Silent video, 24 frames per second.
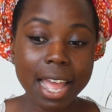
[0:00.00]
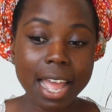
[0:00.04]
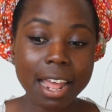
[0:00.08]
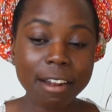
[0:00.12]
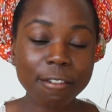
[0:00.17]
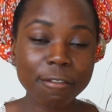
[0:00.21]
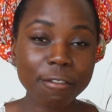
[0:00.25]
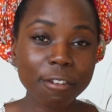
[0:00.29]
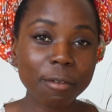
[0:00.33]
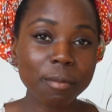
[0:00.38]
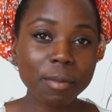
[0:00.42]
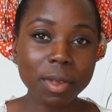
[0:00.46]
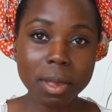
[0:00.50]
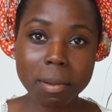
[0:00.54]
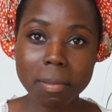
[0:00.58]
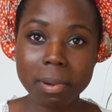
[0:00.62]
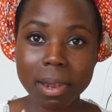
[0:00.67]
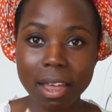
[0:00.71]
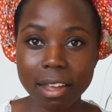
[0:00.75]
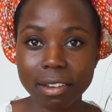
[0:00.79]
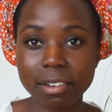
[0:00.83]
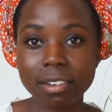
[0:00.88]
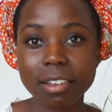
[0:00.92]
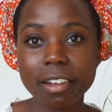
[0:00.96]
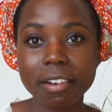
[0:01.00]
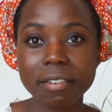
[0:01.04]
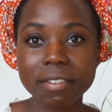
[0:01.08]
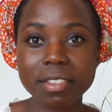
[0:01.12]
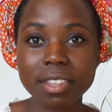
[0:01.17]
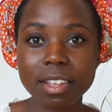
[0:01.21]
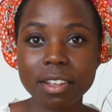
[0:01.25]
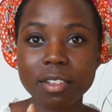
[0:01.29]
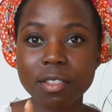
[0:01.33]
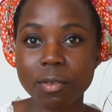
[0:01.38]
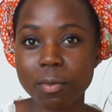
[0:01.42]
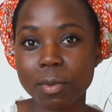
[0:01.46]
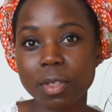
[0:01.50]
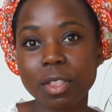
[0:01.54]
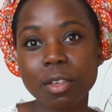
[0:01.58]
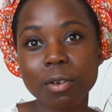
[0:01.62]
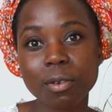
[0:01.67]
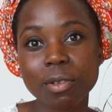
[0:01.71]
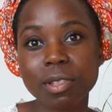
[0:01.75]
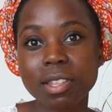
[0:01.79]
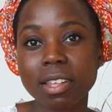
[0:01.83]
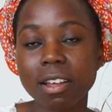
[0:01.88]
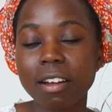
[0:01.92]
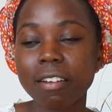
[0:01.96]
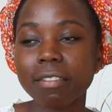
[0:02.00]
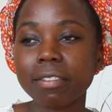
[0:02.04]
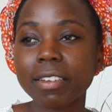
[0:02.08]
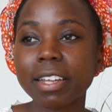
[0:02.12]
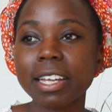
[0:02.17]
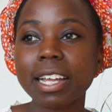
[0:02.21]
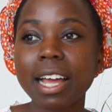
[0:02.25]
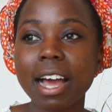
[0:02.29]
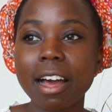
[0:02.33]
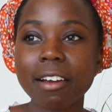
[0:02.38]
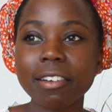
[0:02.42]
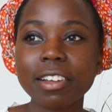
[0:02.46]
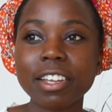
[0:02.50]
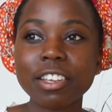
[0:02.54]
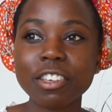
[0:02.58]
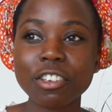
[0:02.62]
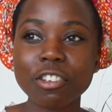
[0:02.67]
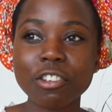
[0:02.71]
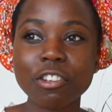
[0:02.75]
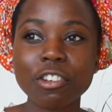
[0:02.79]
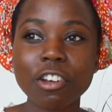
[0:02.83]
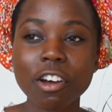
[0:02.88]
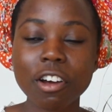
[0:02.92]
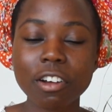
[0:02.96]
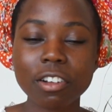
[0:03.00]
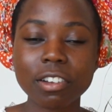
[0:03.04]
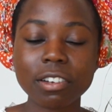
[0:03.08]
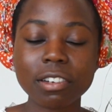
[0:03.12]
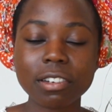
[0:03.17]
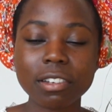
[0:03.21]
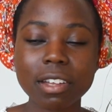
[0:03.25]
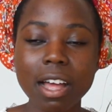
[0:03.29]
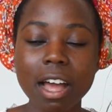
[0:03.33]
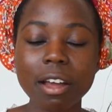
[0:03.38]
and for me black love starts with yourself like how can you not